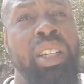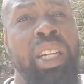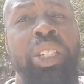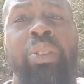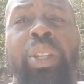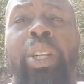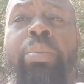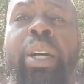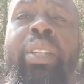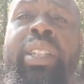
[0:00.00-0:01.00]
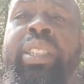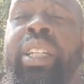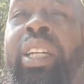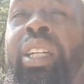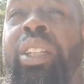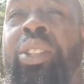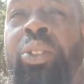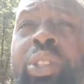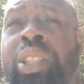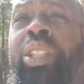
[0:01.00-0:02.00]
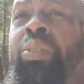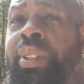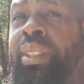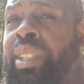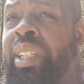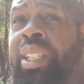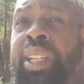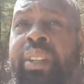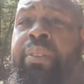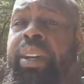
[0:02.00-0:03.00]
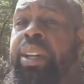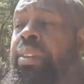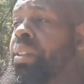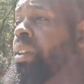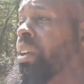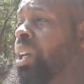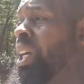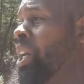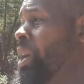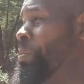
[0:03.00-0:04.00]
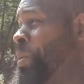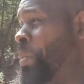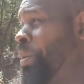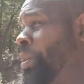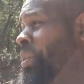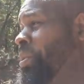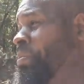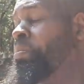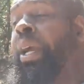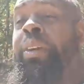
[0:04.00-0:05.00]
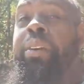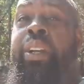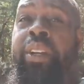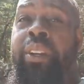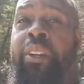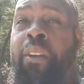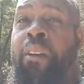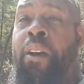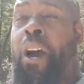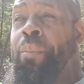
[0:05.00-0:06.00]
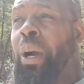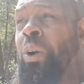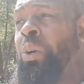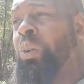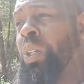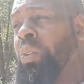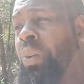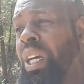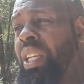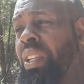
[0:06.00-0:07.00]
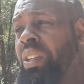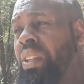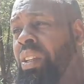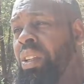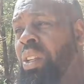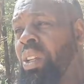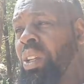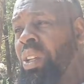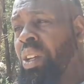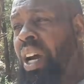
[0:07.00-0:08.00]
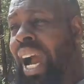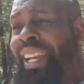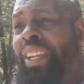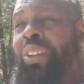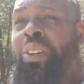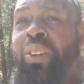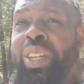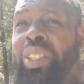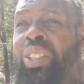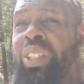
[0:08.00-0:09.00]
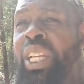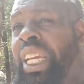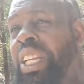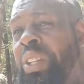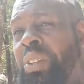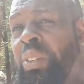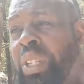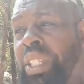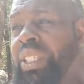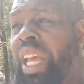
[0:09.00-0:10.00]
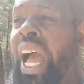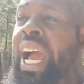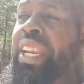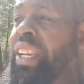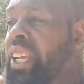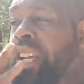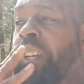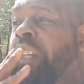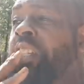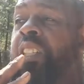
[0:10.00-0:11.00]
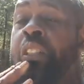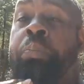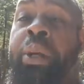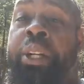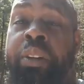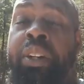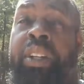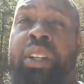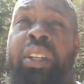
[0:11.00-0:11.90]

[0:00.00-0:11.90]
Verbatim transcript: And as you think about that today, you see, once again, in the faith, people bickering about who did what. I didn't do this. He didn't do this. I didn't. It's just bickering.